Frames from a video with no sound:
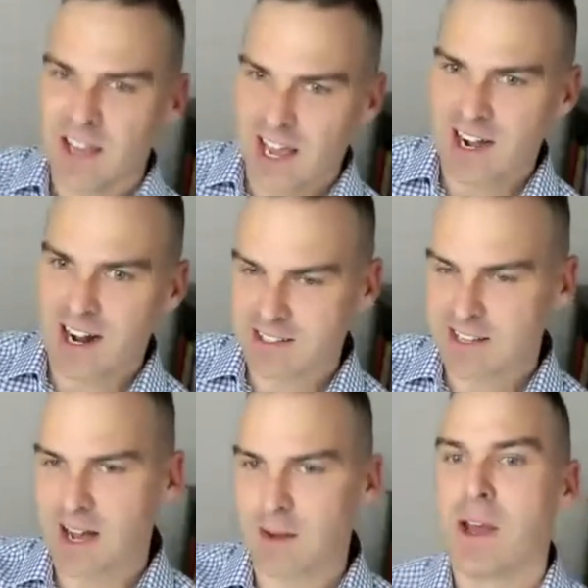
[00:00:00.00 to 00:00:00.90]
and us
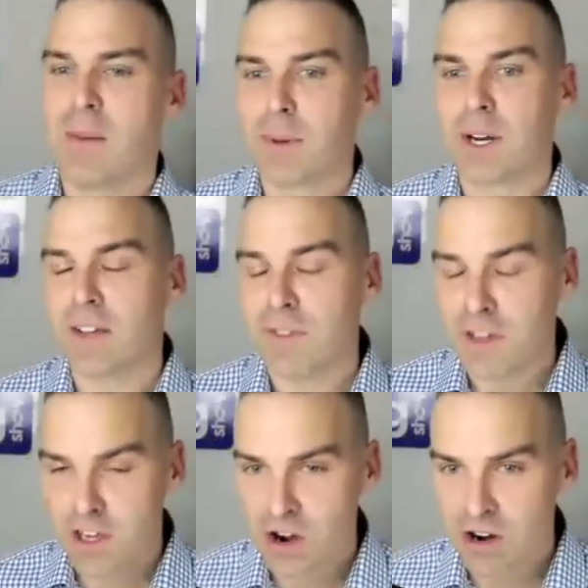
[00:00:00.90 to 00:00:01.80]
up. But if you're
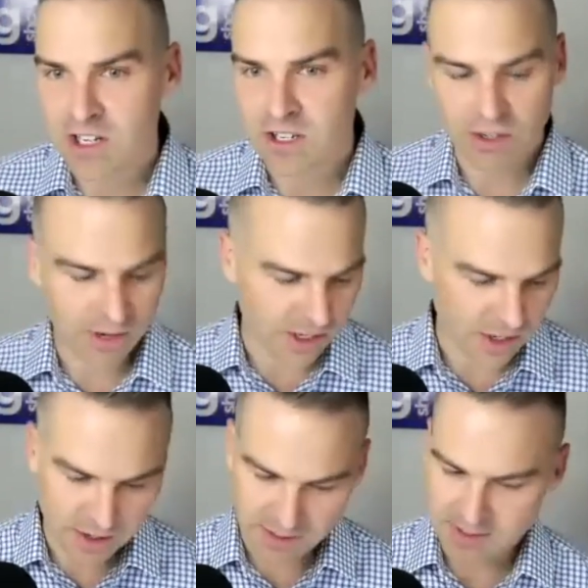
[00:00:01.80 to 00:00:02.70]
going to do it,
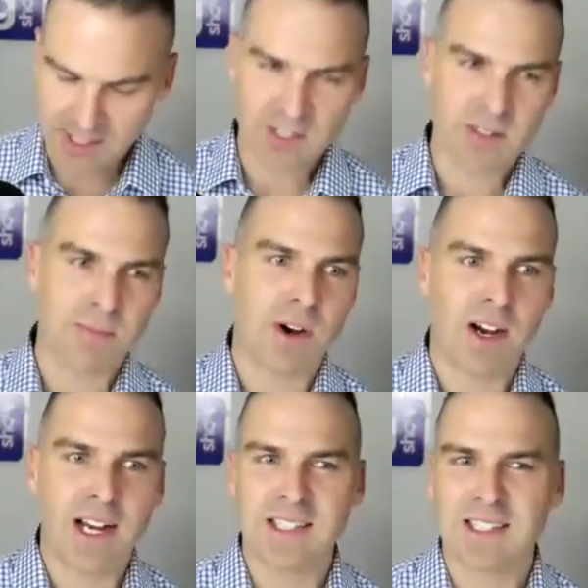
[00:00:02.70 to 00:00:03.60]
use distinction
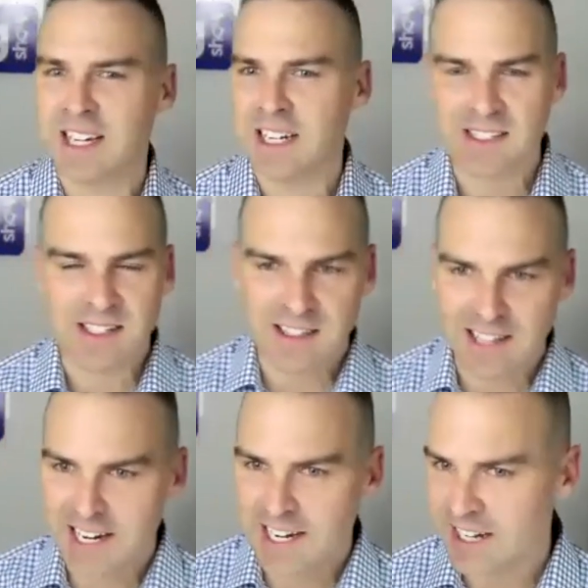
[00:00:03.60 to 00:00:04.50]
bias. It is
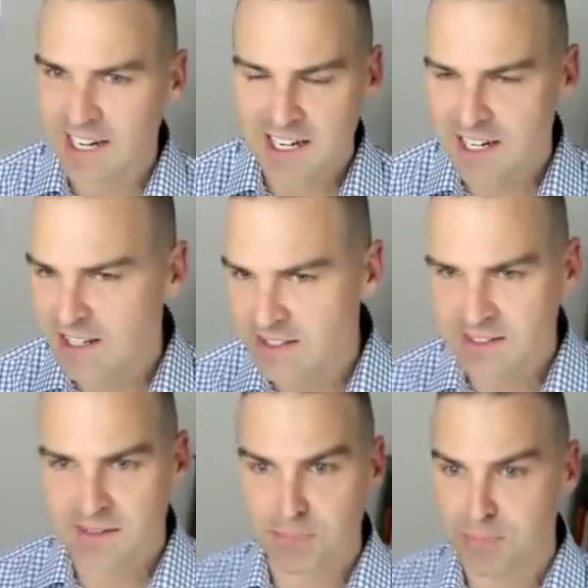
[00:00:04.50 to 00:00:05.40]
clean, it
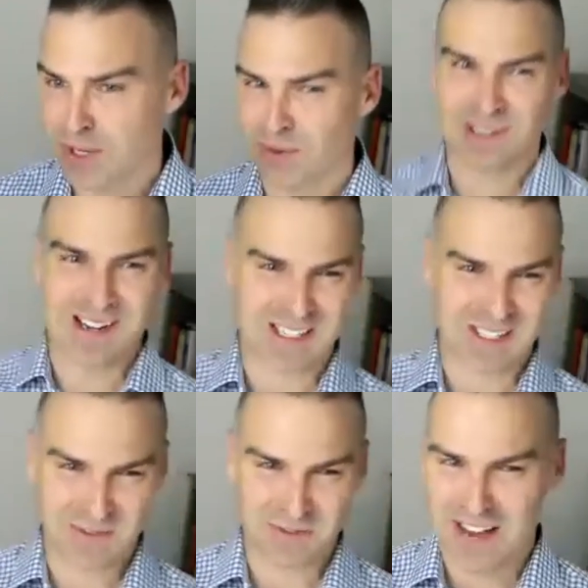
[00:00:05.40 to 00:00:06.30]
is pure, like
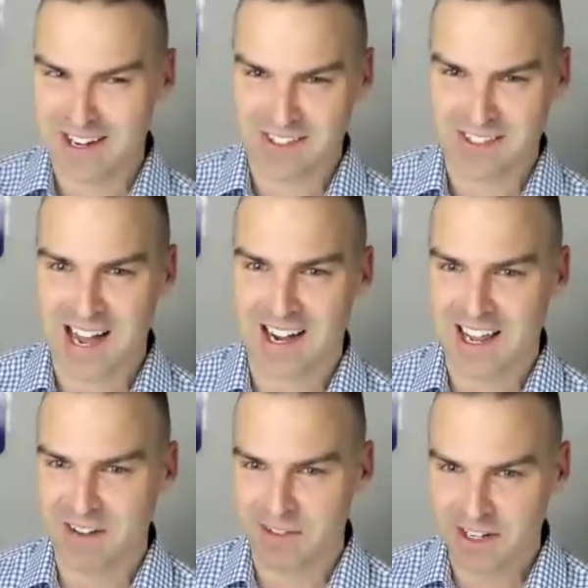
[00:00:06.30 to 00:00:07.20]
just facts,
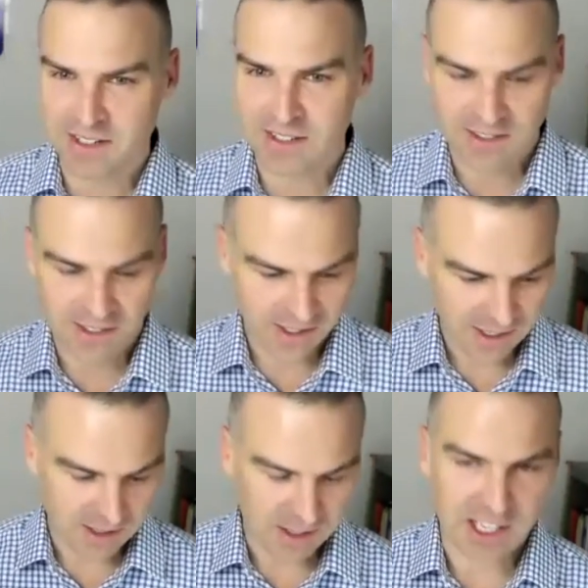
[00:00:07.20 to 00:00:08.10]
data, evidence.
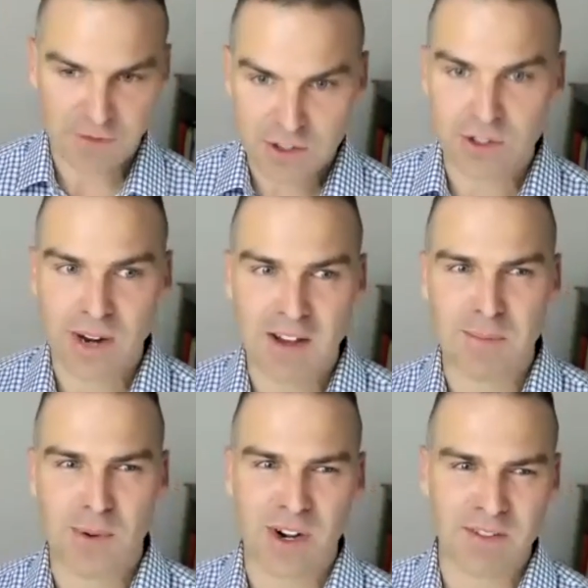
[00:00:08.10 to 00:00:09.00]
Like if you do have a
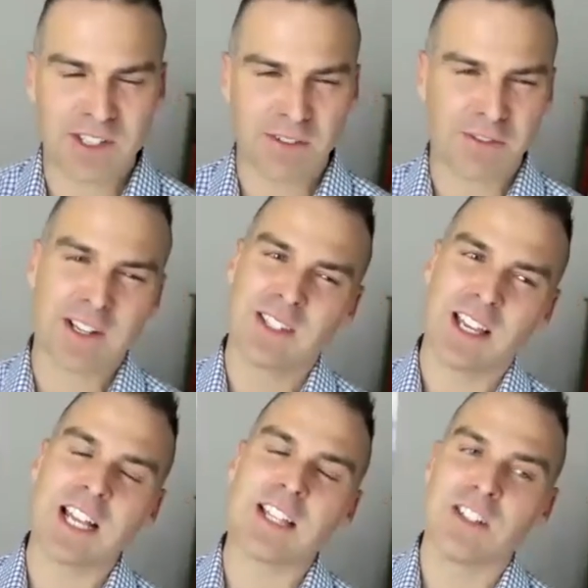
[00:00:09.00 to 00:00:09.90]
point of difference,
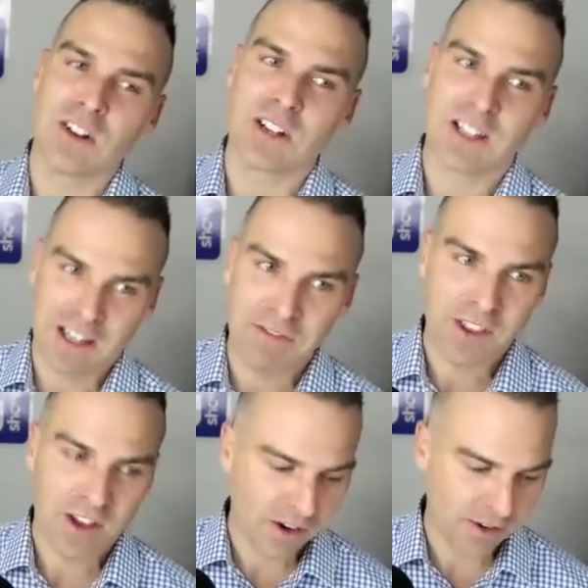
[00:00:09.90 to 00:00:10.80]
it's not clever
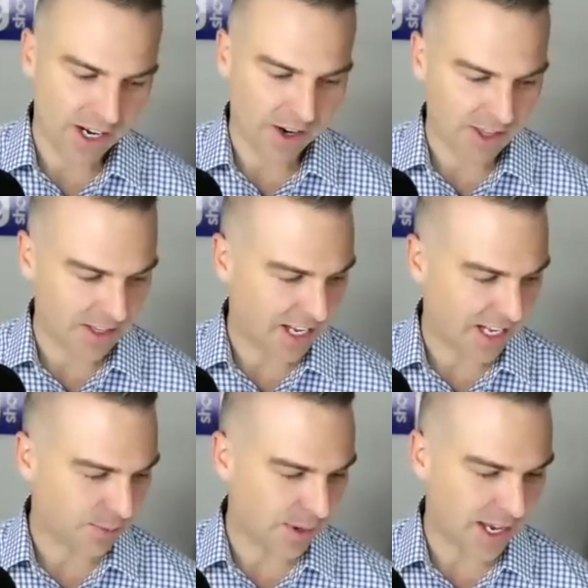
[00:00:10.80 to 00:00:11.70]
though. And I think
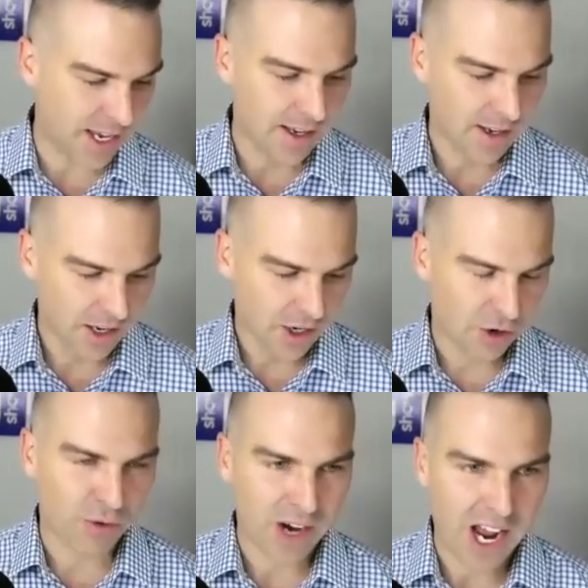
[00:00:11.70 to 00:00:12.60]
that's where
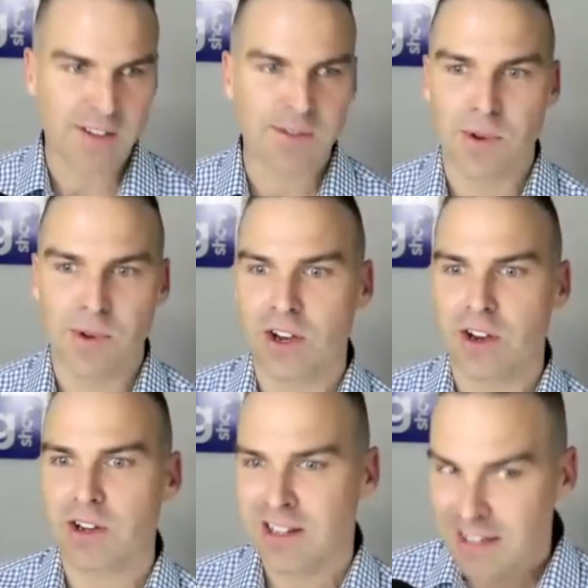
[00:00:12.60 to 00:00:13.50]
creatives want to go
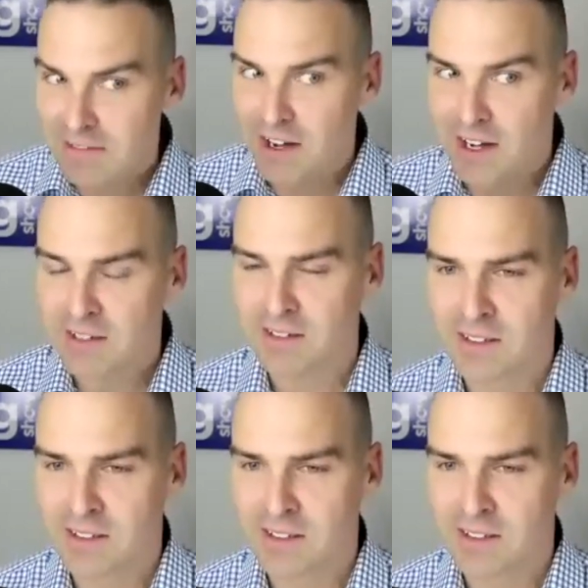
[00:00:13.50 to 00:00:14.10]
clever